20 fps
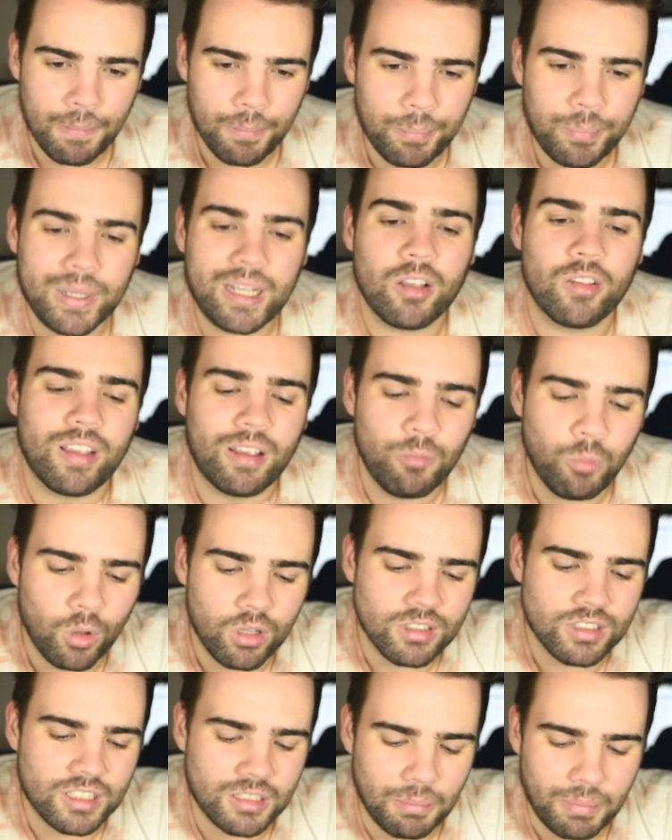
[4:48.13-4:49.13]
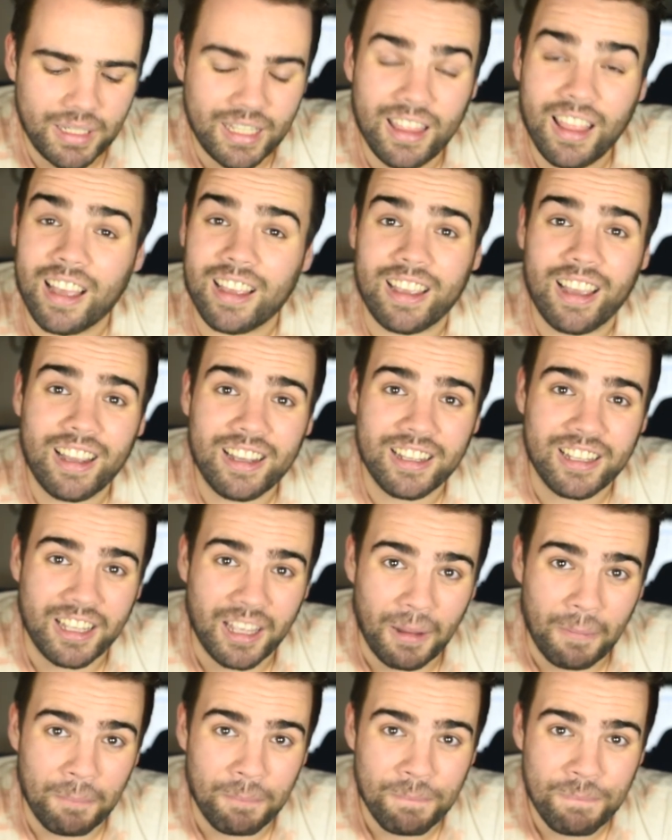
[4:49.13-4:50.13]
Because I want to be that guy
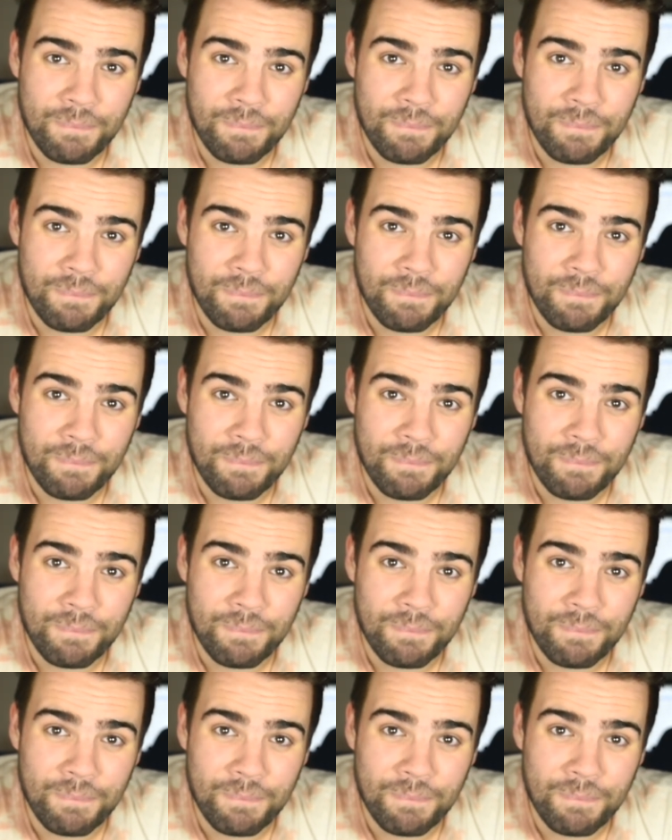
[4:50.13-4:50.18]
again.